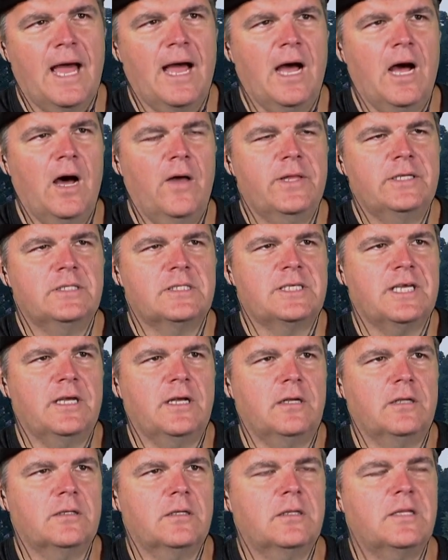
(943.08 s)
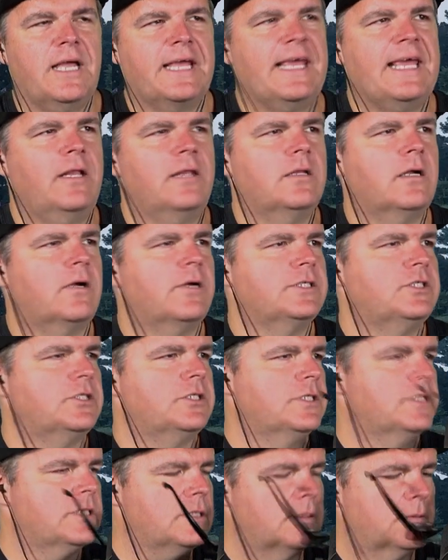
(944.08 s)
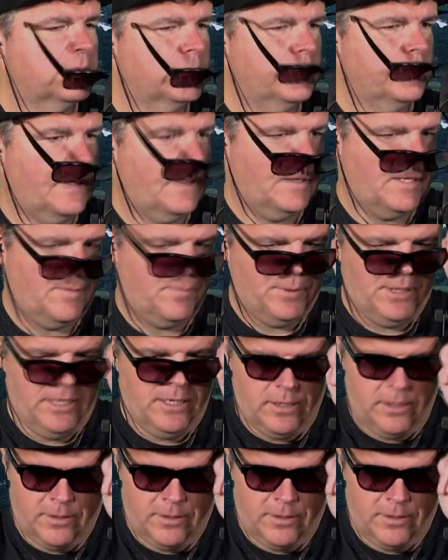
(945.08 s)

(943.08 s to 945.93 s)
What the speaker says: No, they killed the Christians and then peed on them.